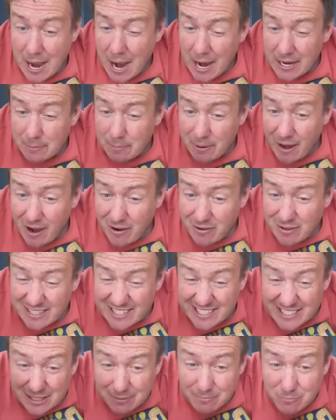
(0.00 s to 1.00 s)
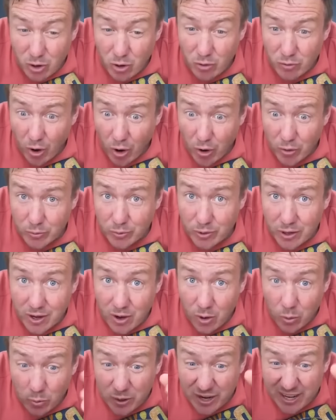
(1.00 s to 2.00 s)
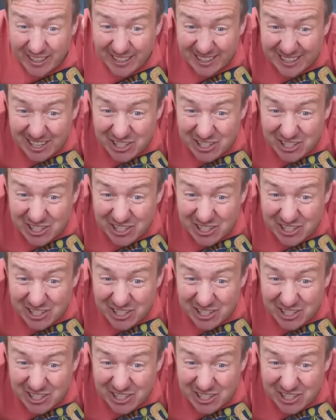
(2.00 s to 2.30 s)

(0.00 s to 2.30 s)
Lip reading: and apparently tomorrow we can